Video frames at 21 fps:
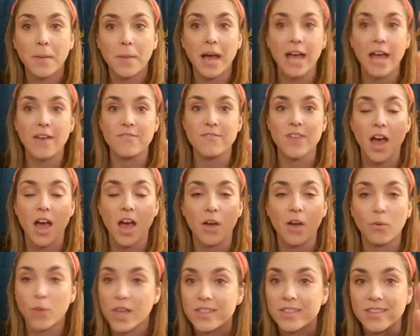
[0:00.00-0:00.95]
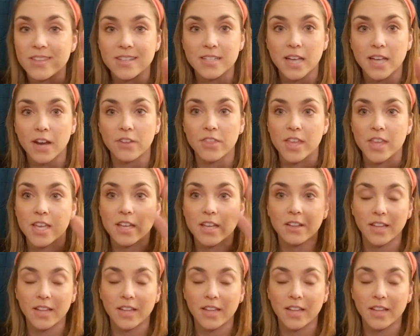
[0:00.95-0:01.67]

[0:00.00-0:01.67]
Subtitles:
I have not read the entire thing.